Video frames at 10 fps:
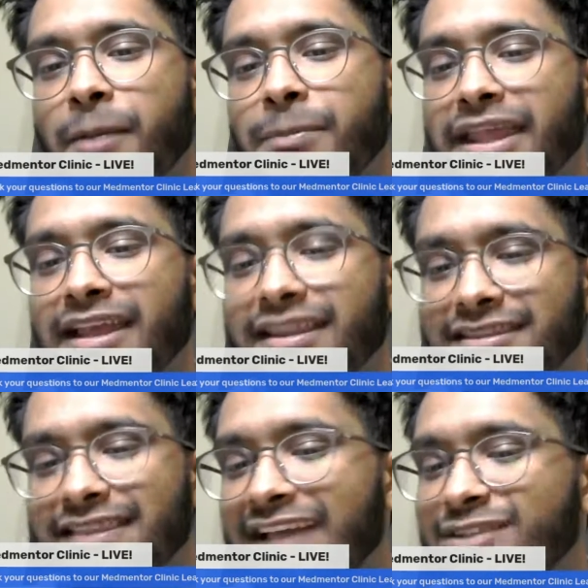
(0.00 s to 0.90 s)

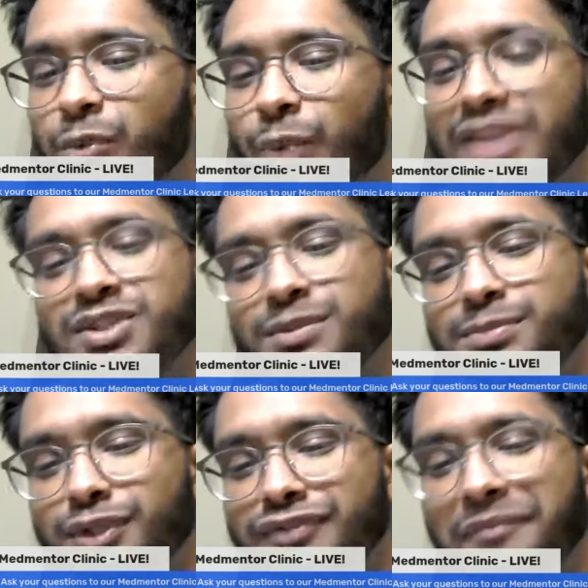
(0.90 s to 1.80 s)
something that's way too
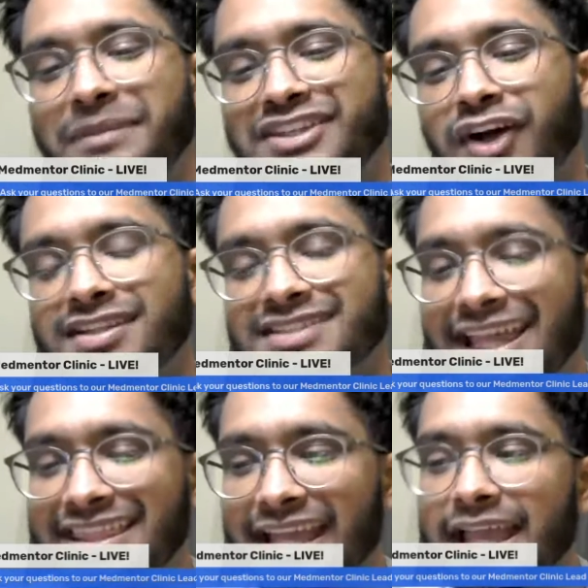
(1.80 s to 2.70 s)
broad for me to answer,
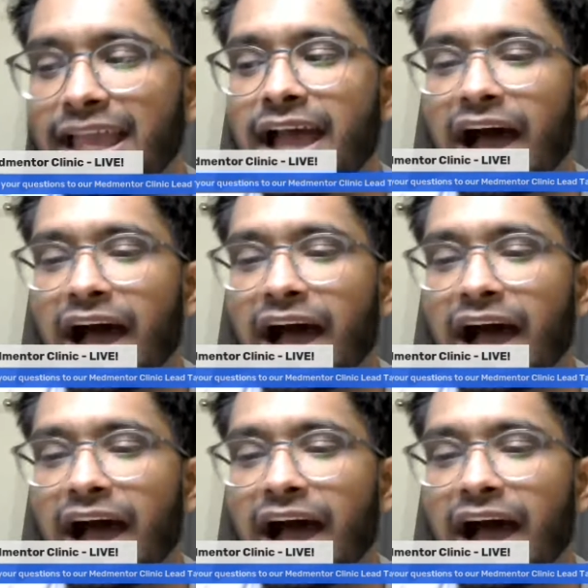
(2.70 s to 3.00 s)
I think.